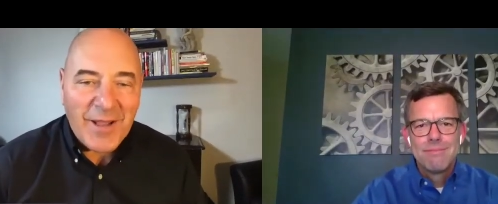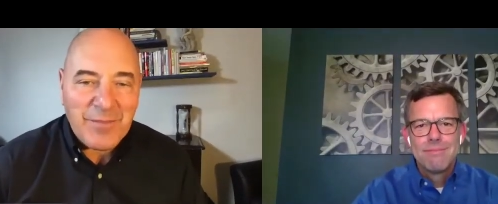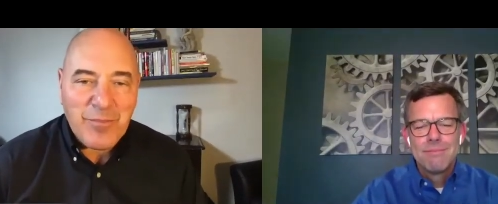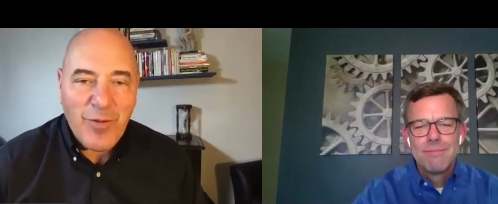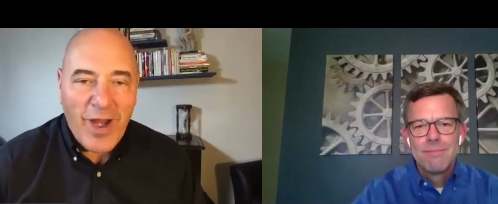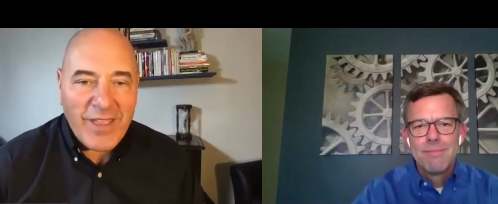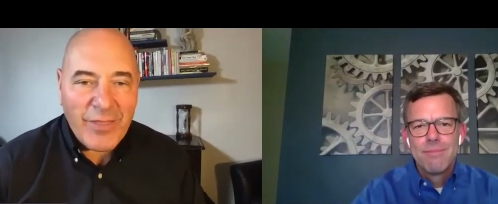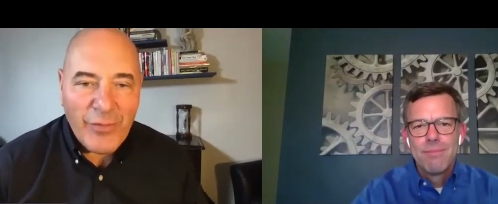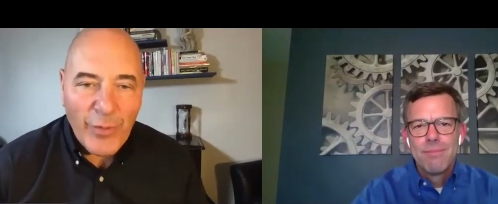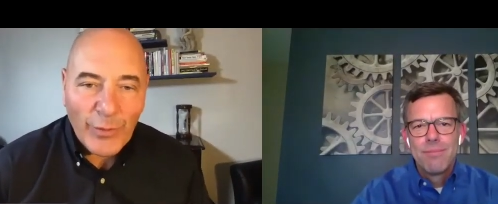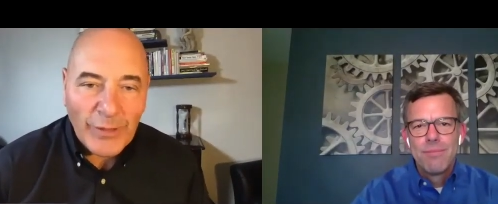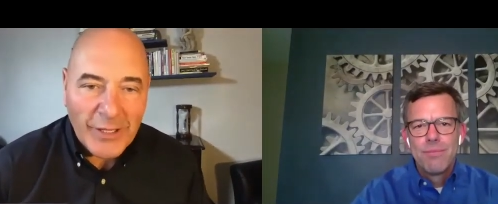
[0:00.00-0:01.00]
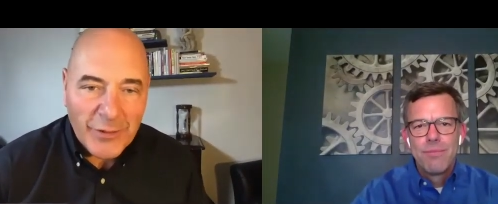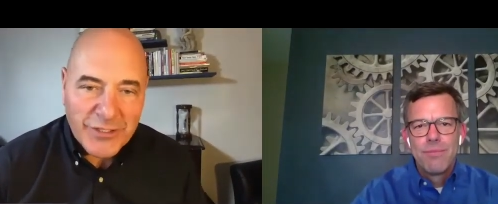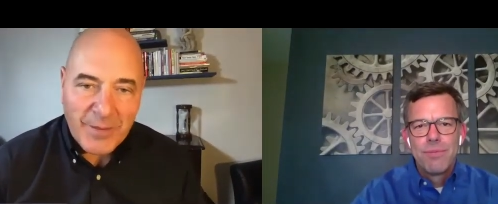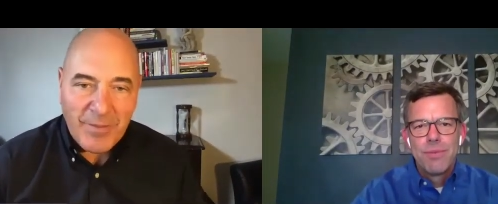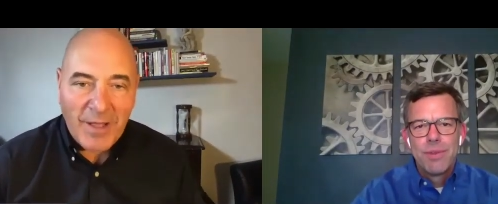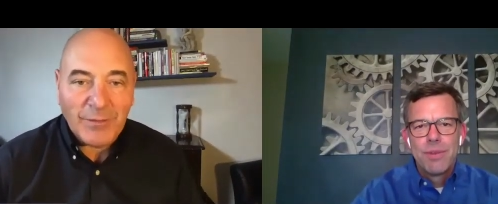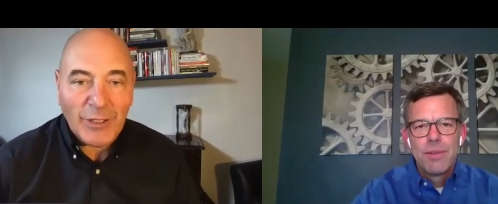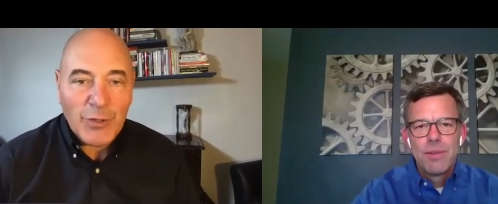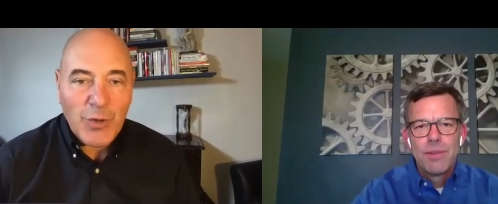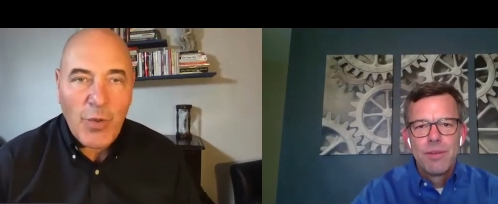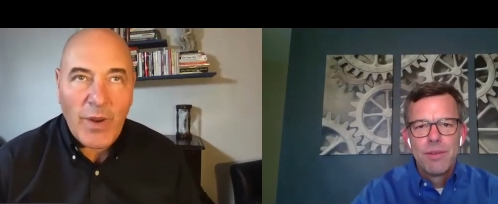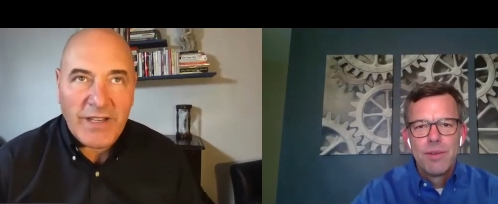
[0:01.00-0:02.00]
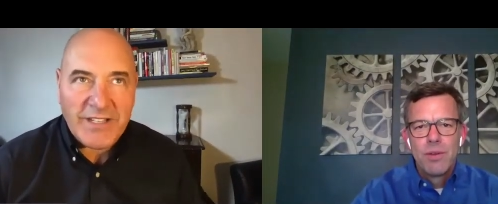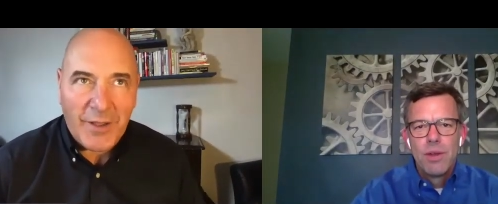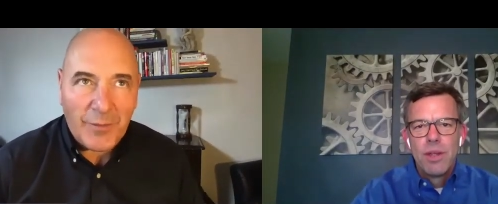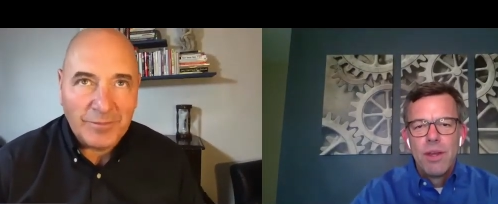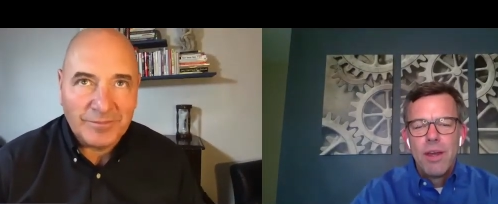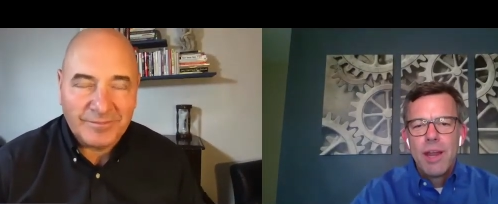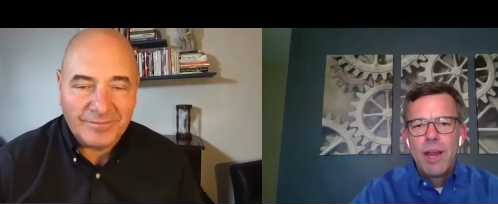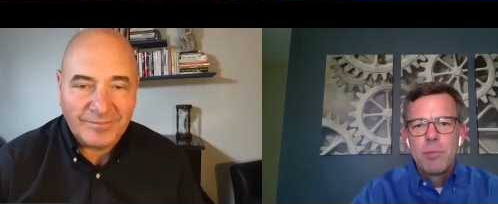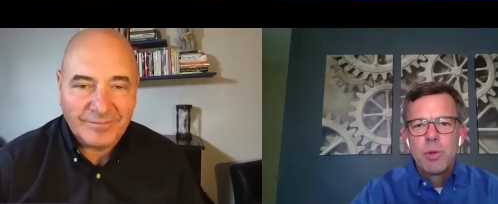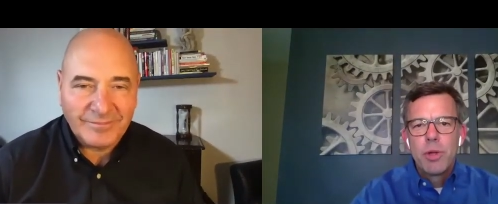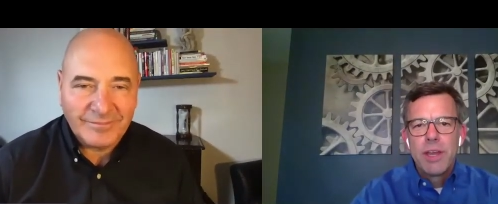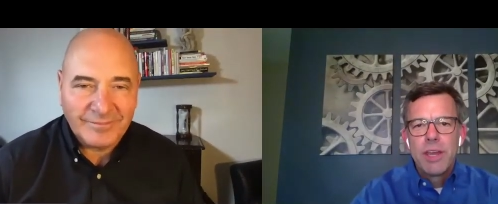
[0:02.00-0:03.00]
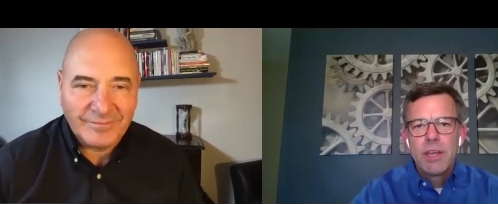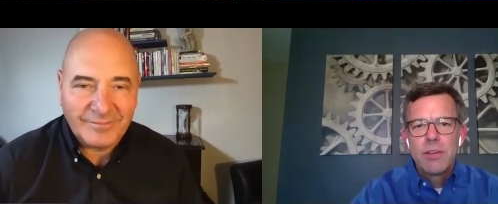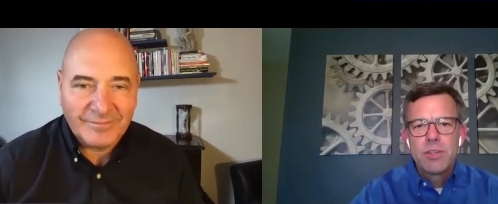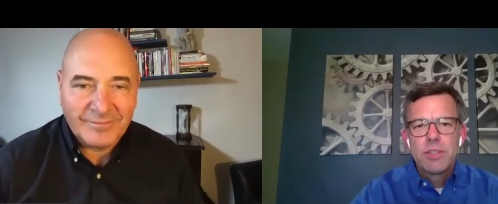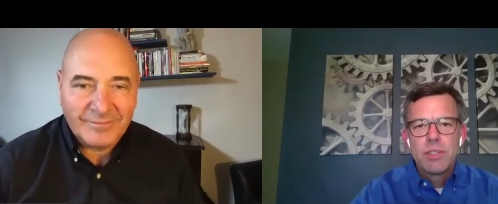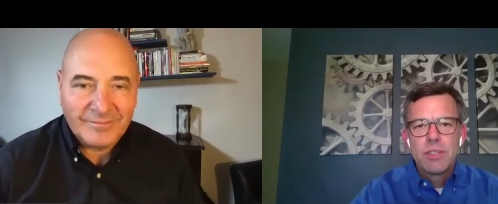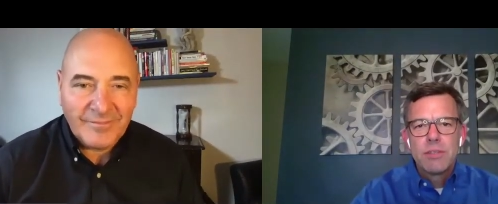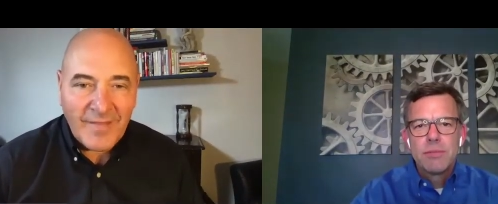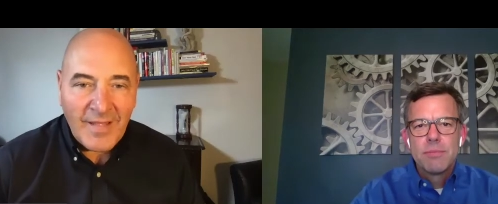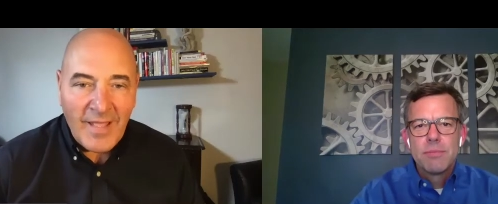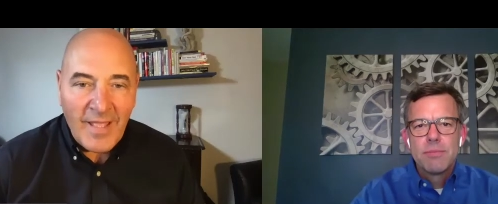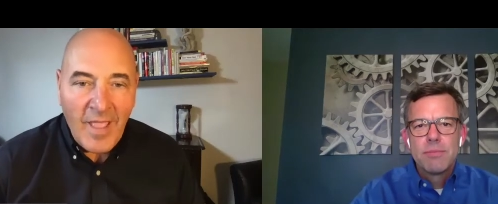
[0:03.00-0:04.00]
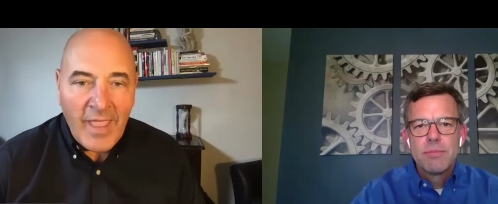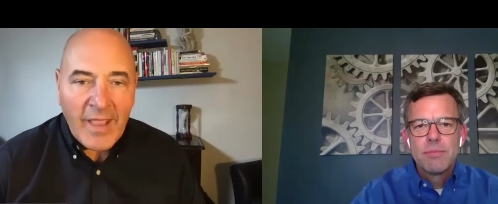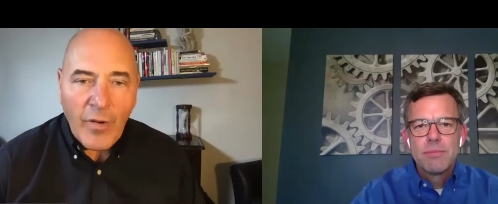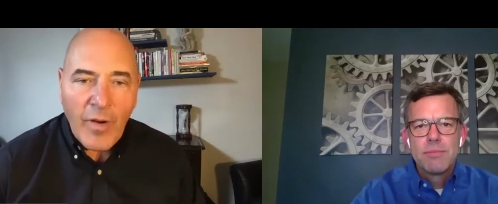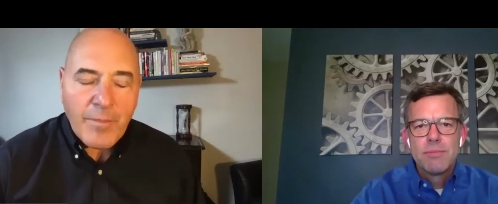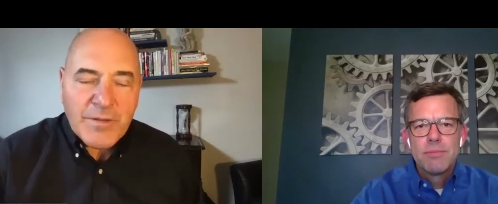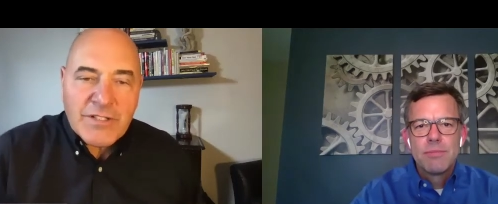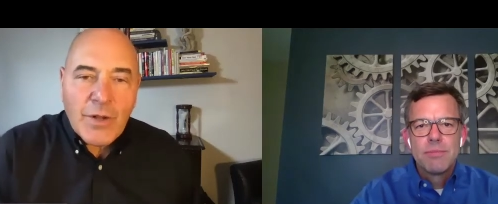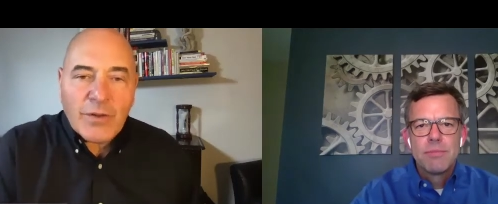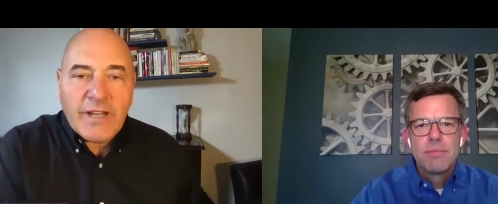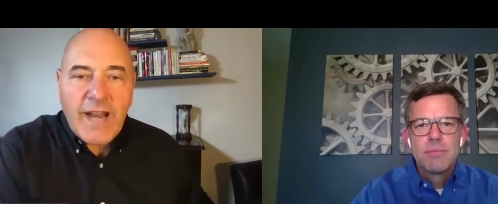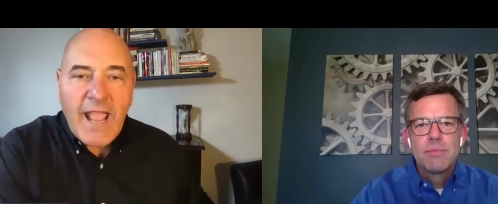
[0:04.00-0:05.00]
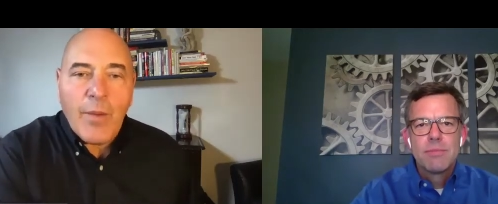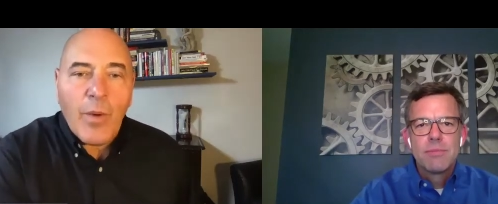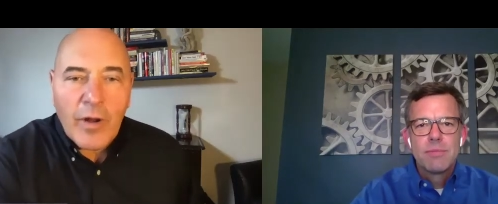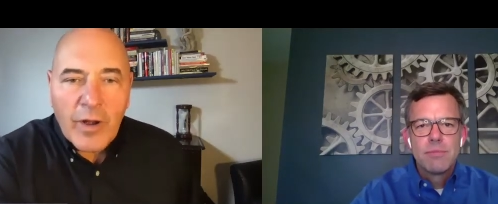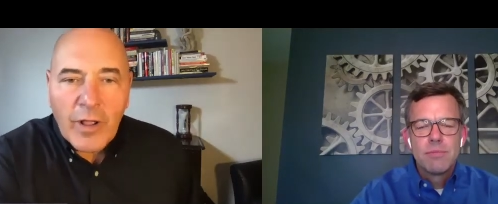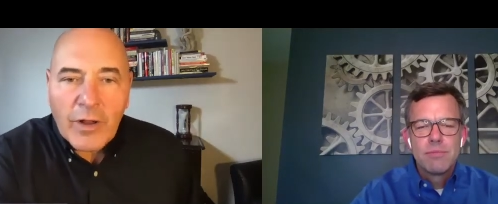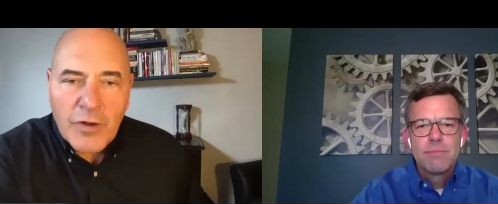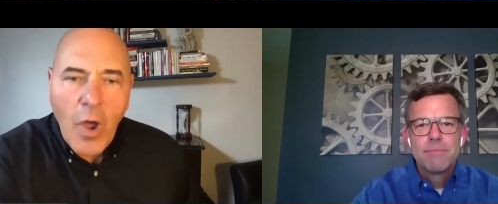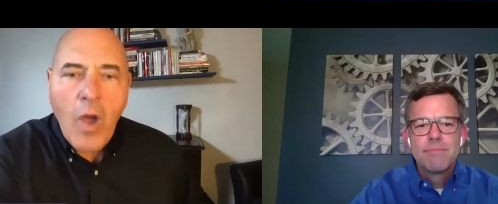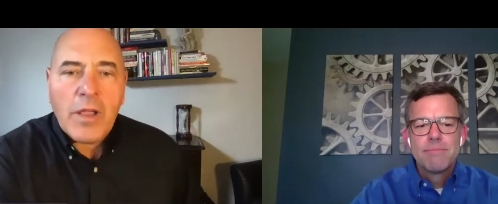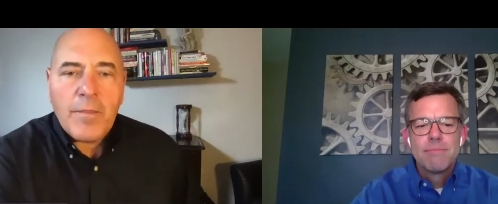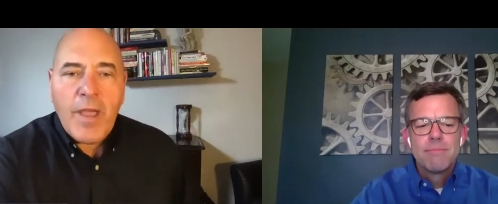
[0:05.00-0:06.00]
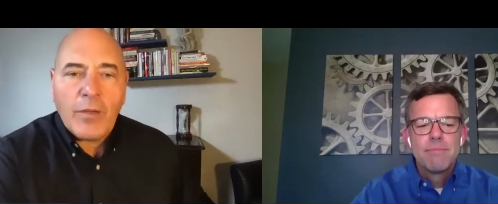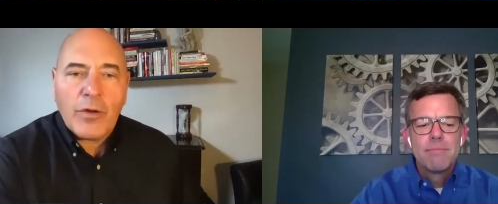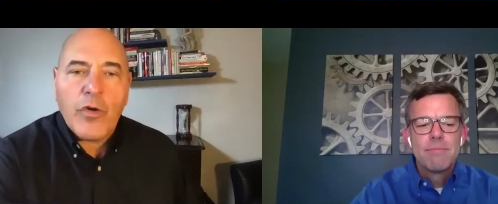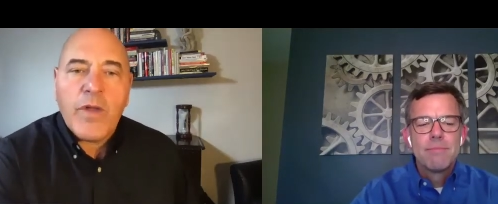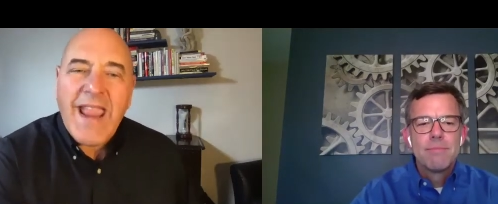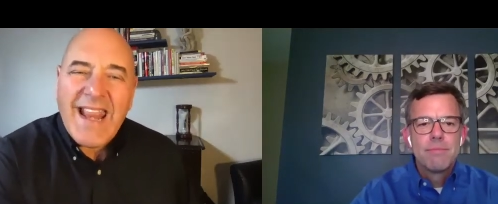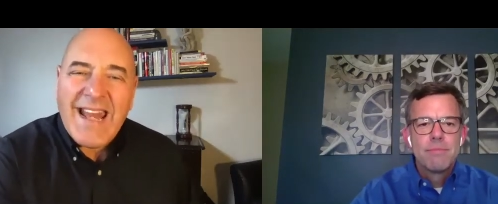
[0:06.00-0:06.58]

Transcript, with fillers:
Speaker 1: Breakthrough Leadership. I'm Lou Quinto. And I'm Craig Anderson. In our episode today, we're going to talk about creating a